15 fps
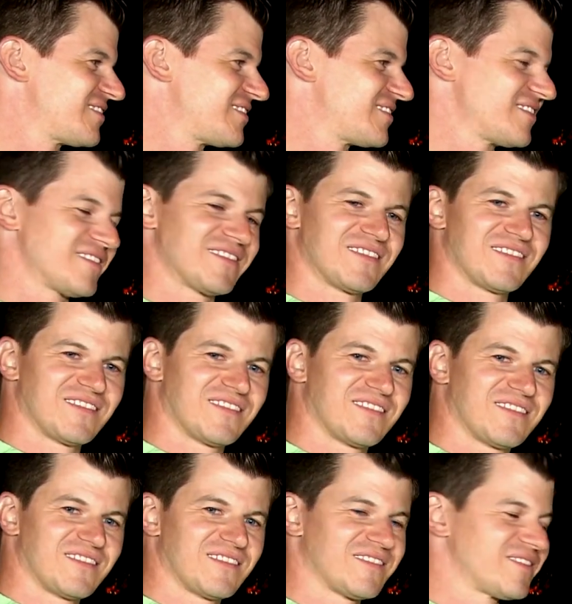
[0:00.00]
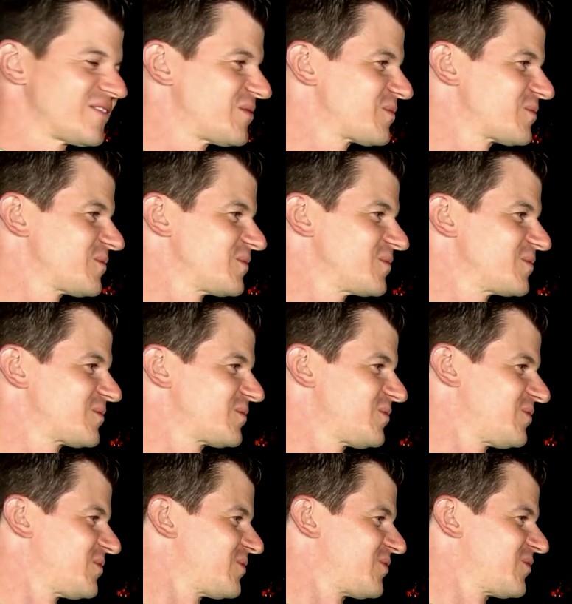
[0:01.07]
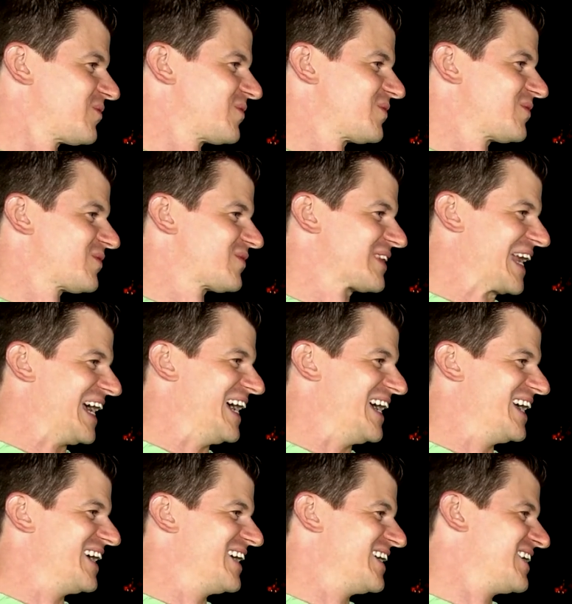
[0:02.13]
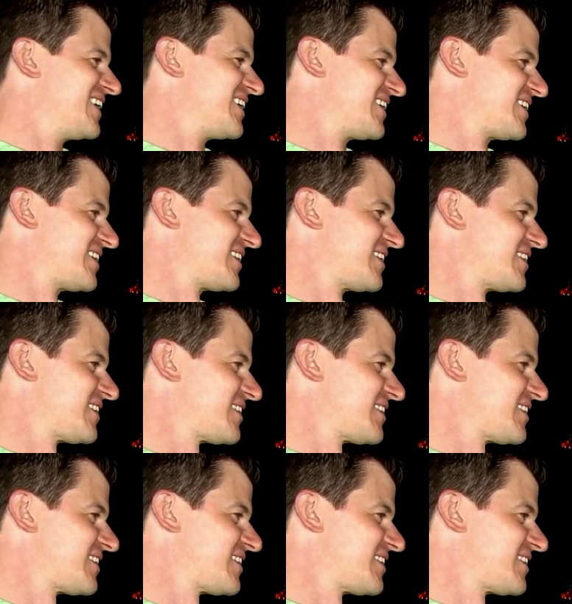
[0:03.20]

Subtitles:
(not speaking)